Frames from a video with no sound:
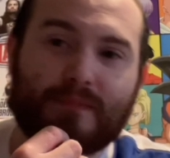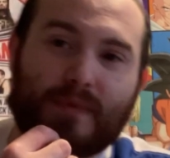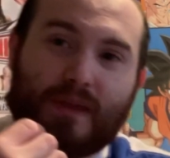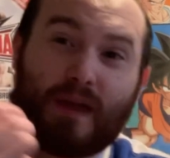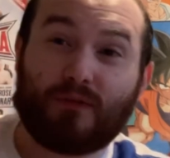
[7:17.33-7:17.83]

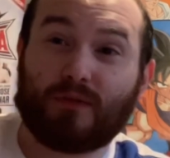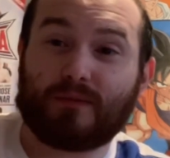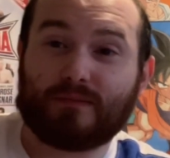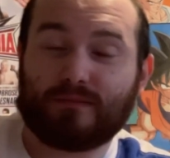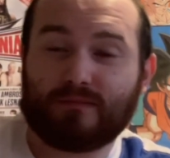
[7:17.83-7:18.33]

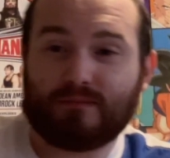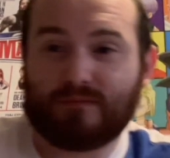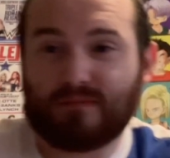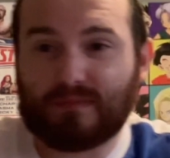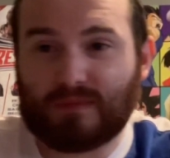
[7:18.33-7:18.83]
After
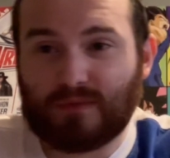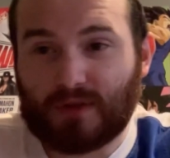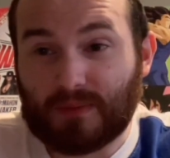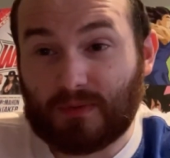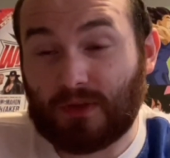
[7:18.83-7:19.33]

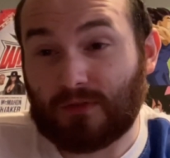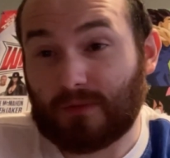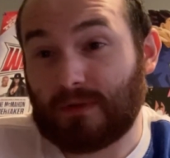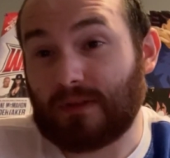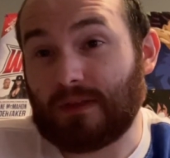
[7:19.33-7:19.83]
looking up different things,
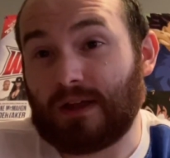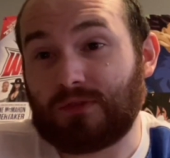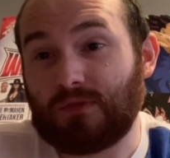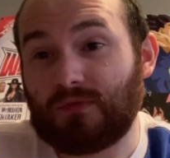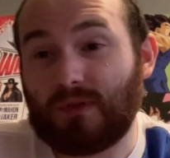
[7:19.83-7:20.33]
everyone, I
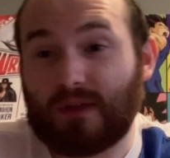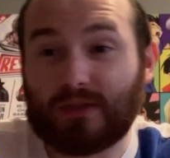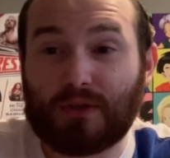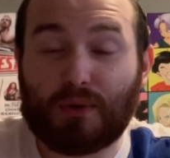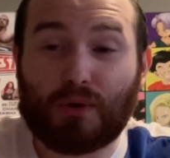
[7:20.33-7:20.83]
do feel
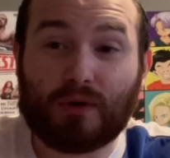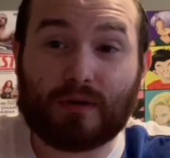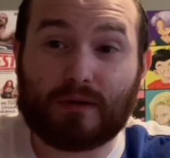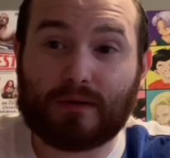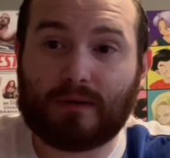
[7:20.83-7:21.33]
like there
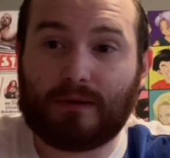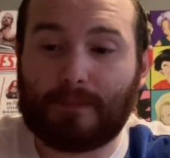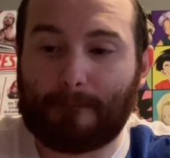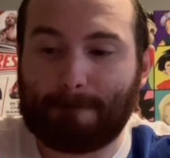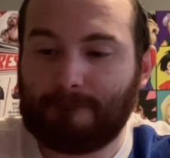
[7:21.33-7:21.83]
are
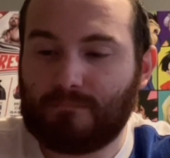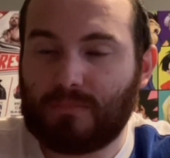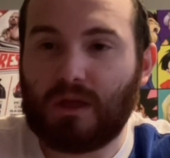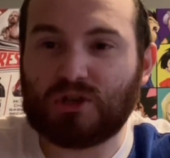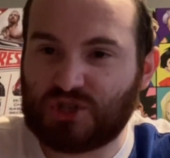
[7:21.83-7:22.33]

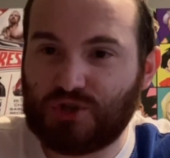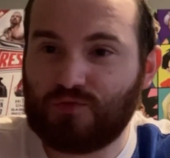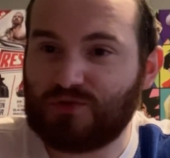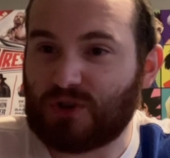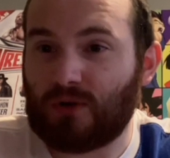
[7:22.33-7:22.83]

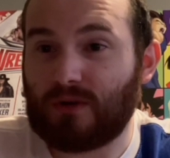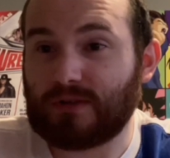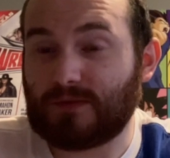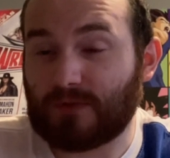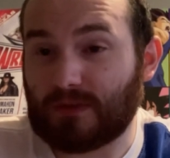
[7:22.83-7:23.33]
issues
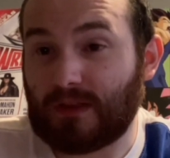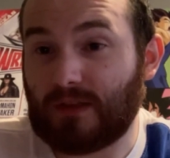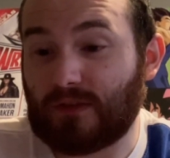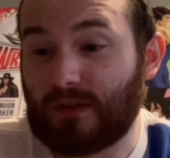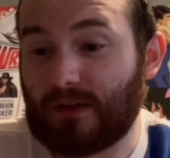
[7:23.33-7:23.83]
on different
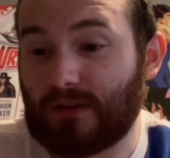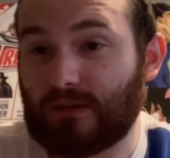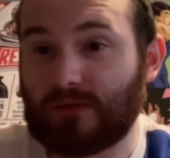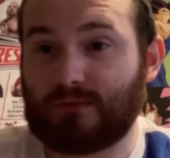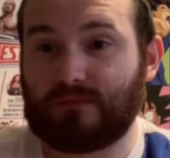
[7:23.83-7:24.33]
things there.
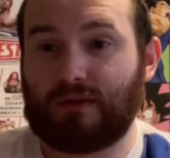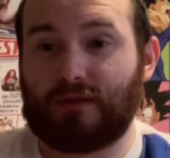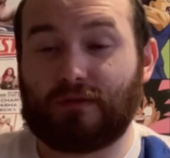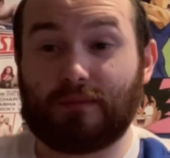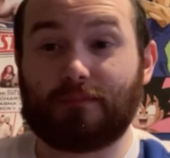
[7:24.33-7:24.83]

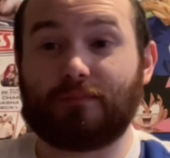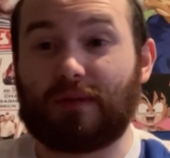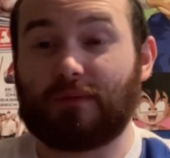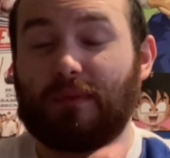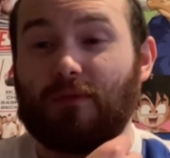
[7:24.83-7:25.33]

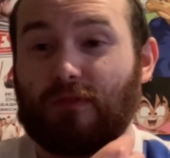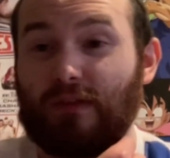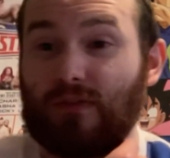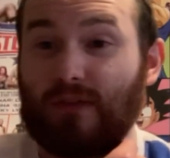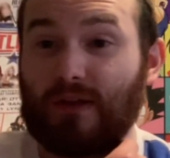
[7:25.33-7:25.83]
There are people's
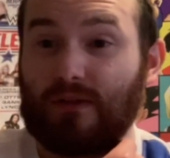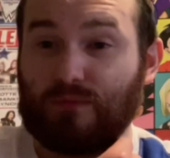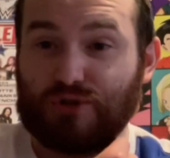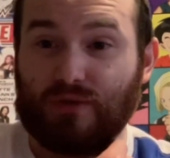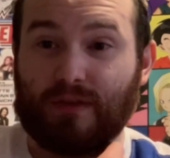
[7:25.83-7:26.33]
ends there,
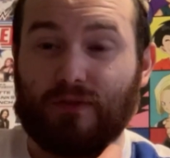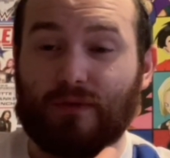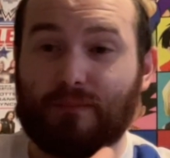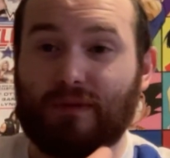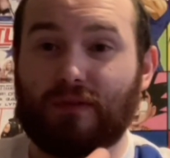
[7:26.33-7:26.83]
which I'll get to
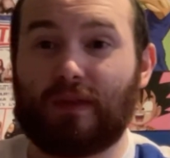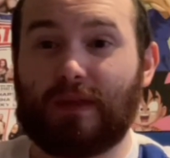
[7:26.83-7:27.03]
here a bit.